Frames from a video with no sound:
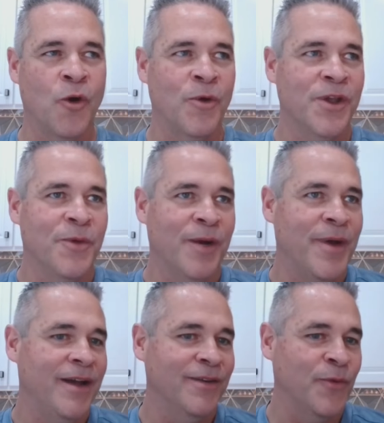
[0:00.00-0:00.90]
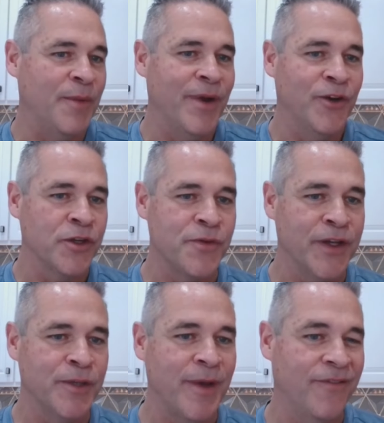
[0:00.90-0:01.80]
normally you want about weight-bearing
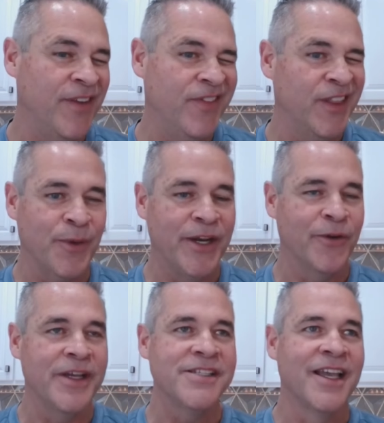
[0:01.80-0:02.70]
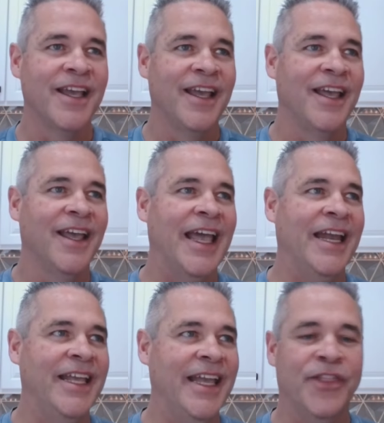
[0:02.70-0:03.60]
dorsiflexion about 53 degrees,
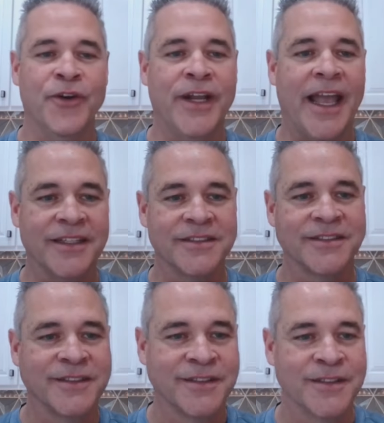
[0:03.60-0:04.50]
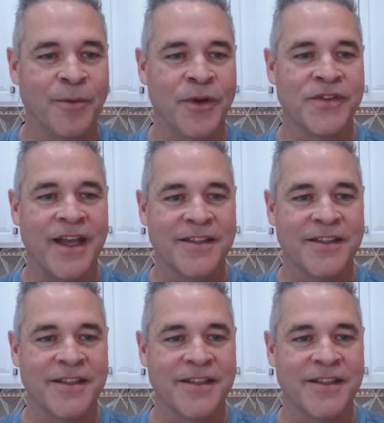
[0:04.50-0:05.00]
and he had 38 on both